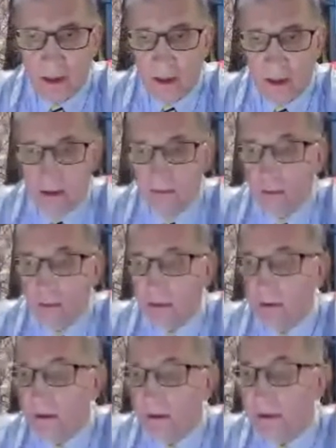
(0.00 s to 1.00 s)
uh, what
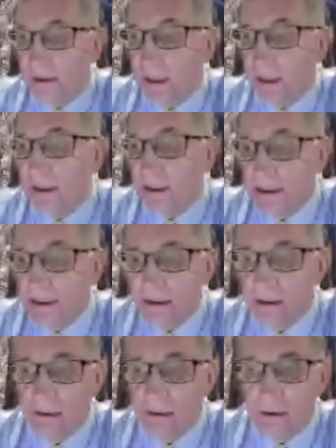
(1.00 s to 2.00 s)
is
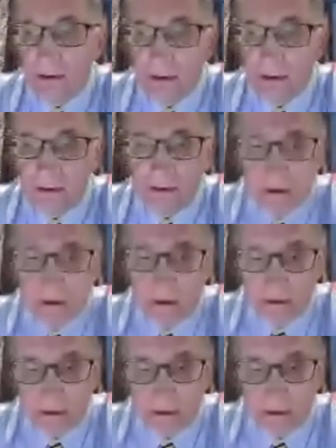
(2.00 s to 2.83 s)
highlighted on this uh,